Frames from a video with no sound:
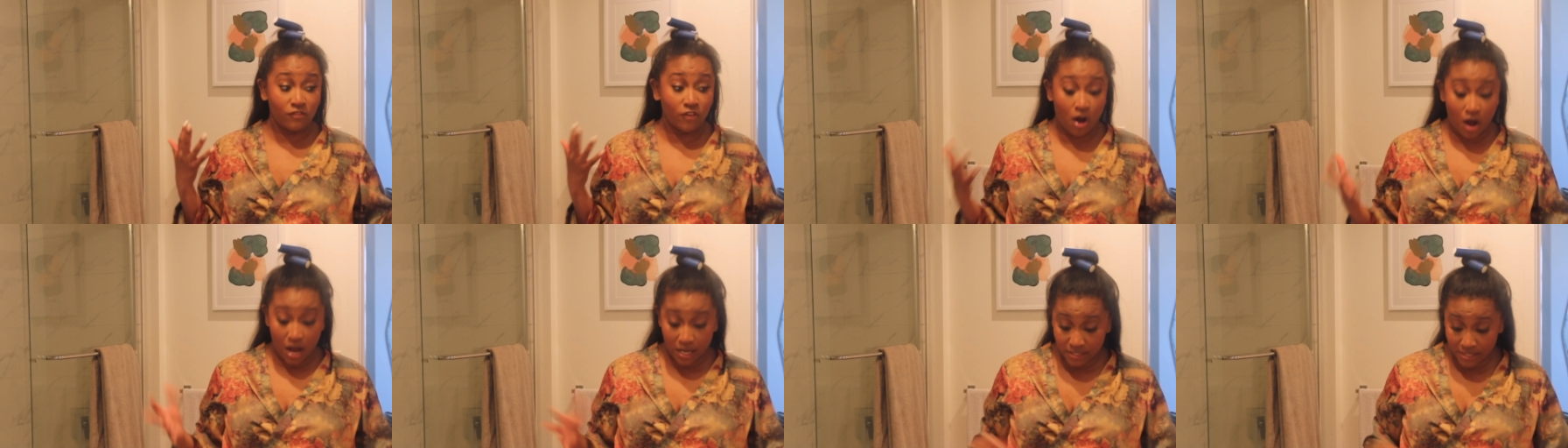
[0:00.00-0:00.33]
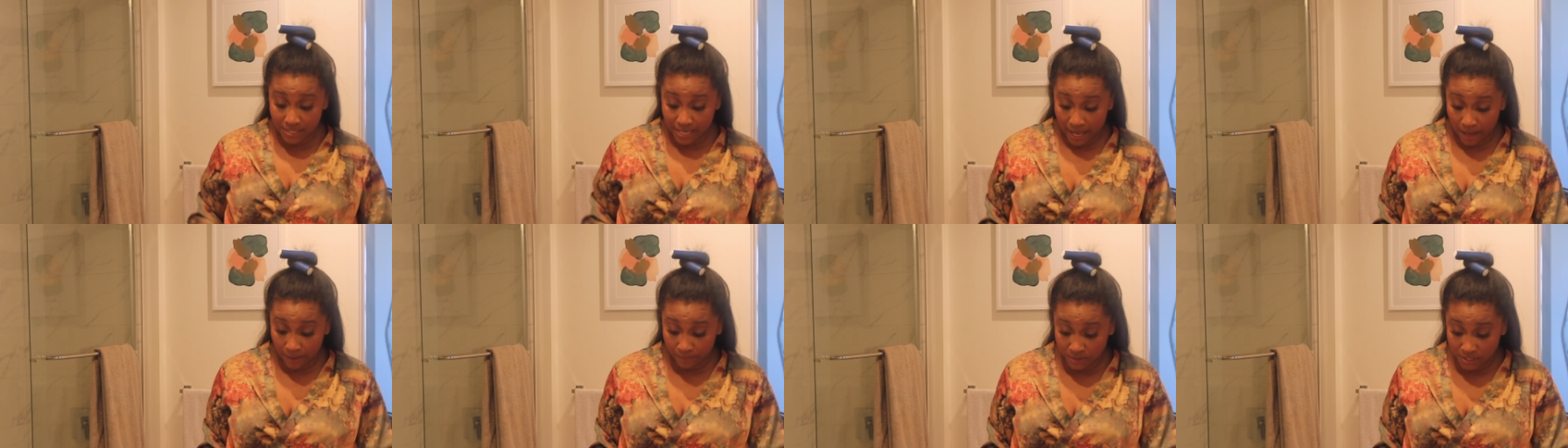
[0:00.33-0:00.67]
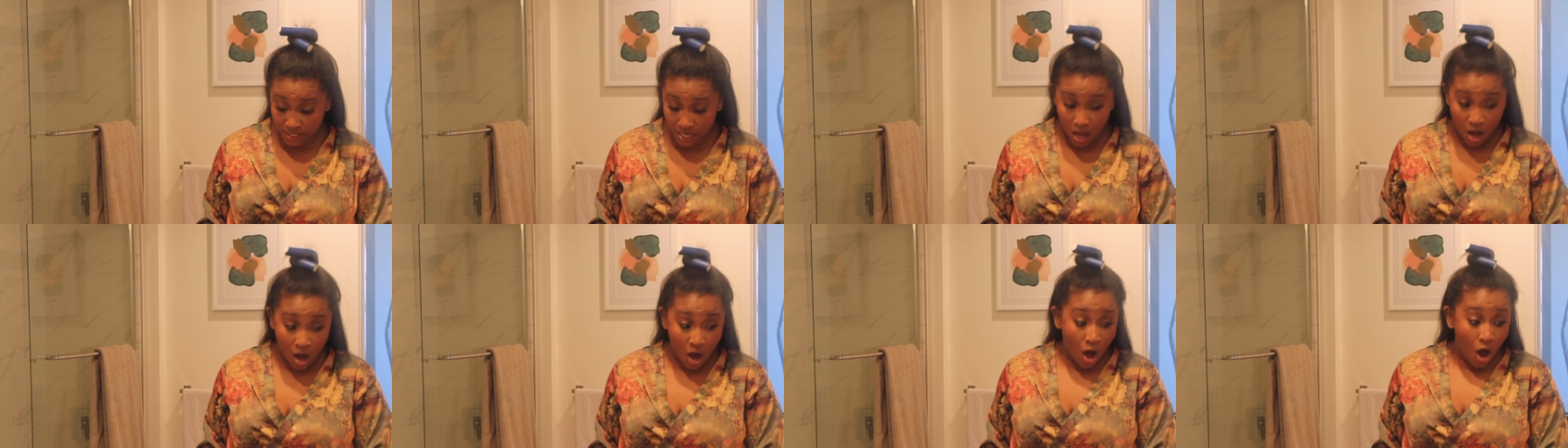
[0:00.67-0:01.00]

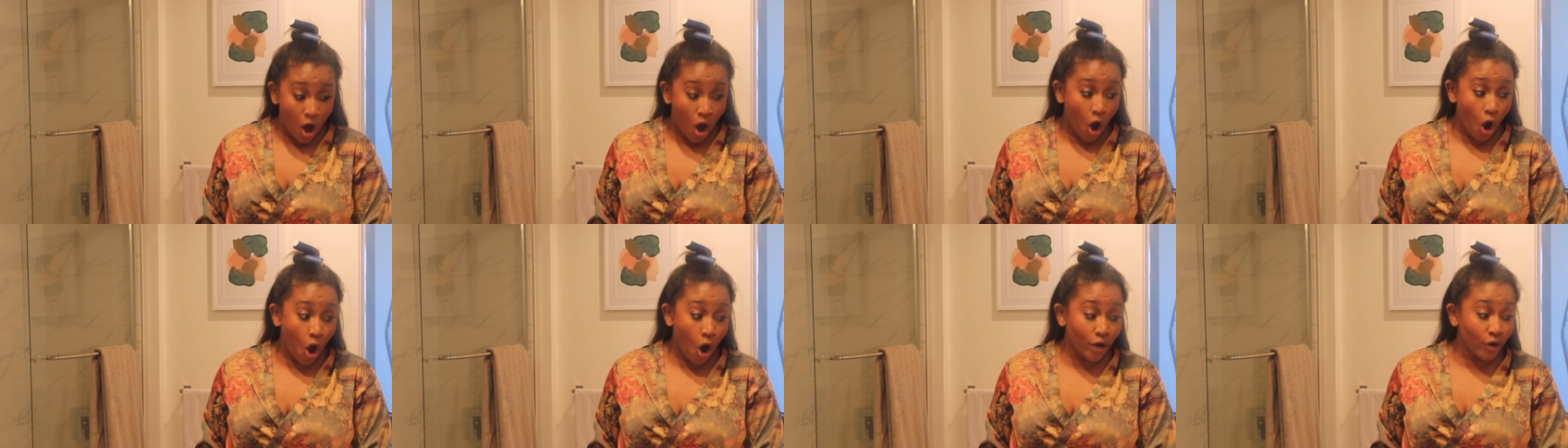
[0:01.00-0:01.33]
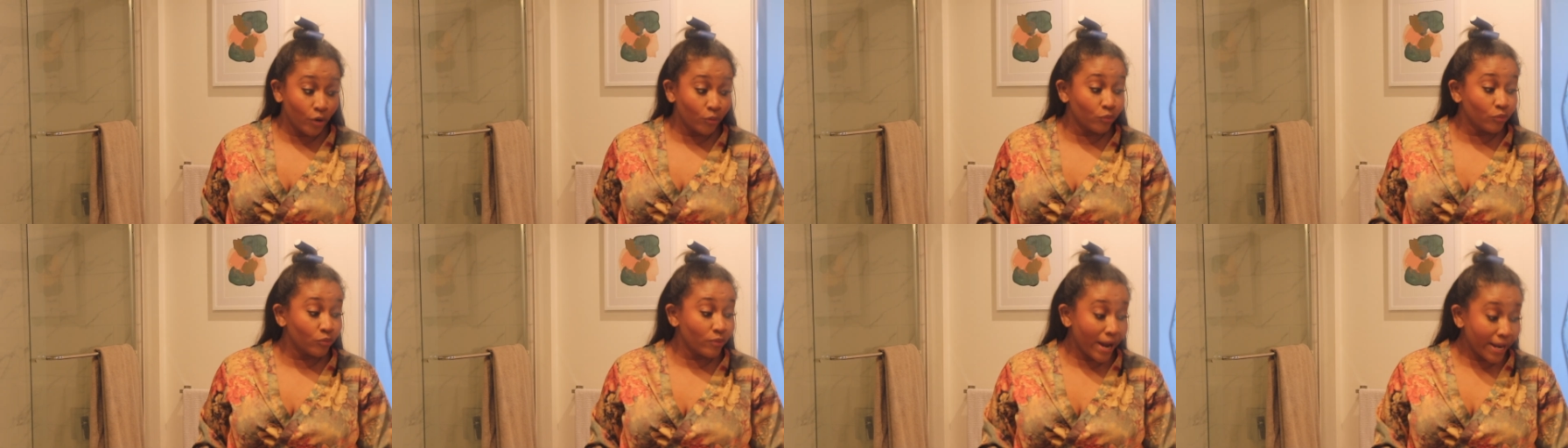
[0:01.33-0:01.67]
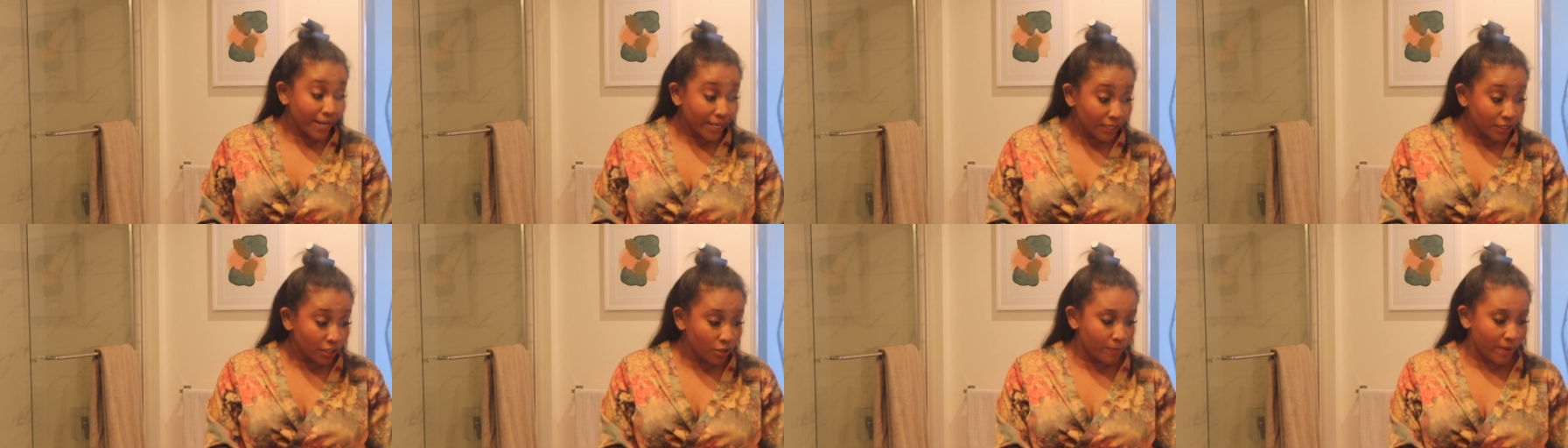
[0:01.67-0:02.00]
concepts on a
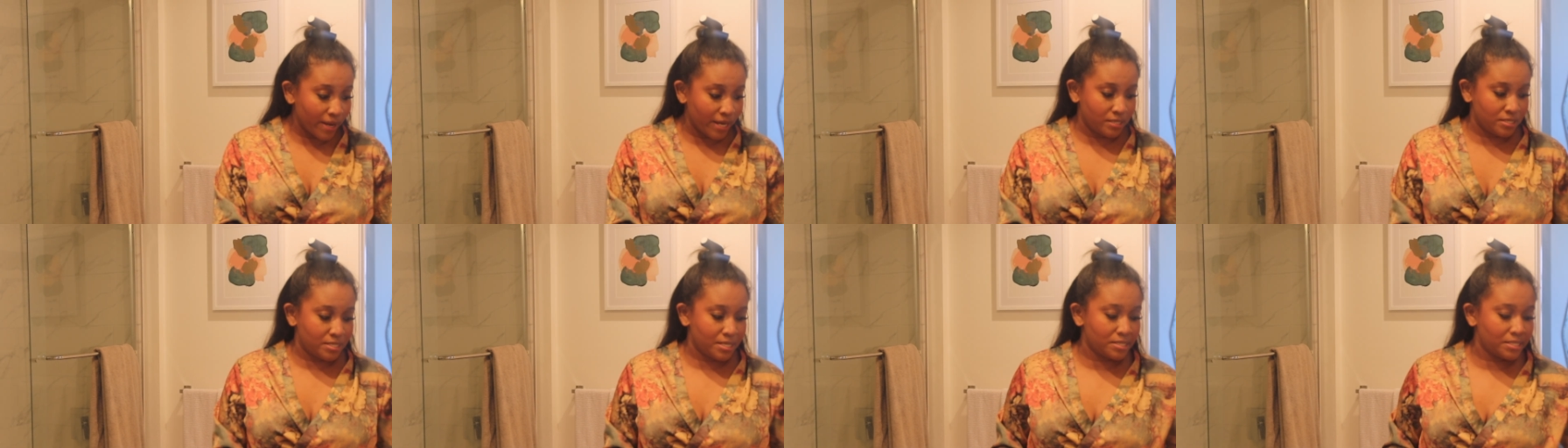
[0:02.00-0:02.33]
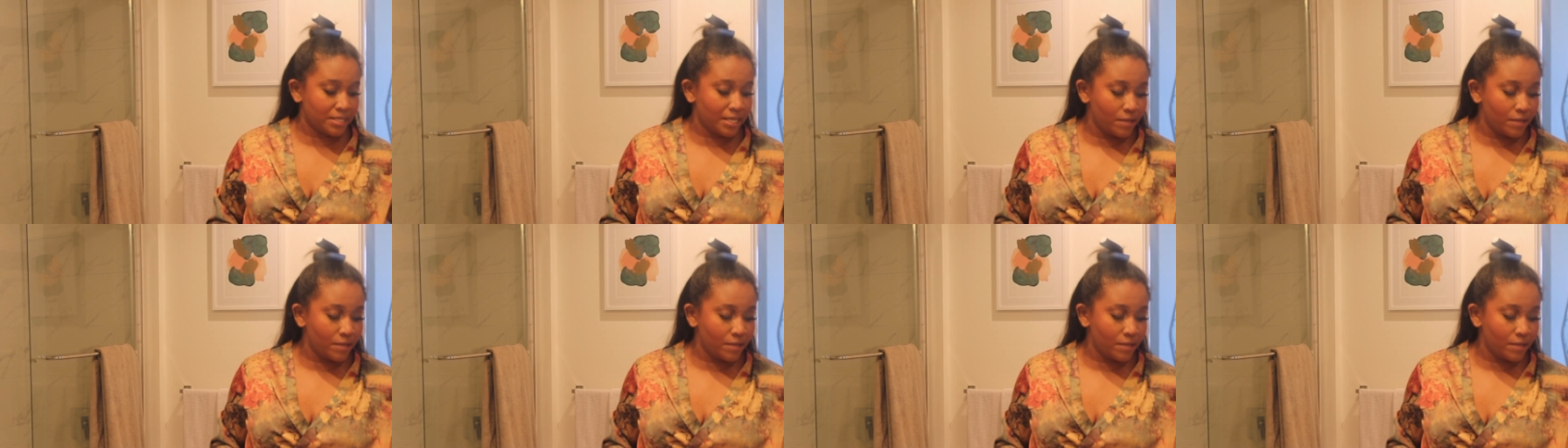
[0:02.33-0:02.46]
regular basis.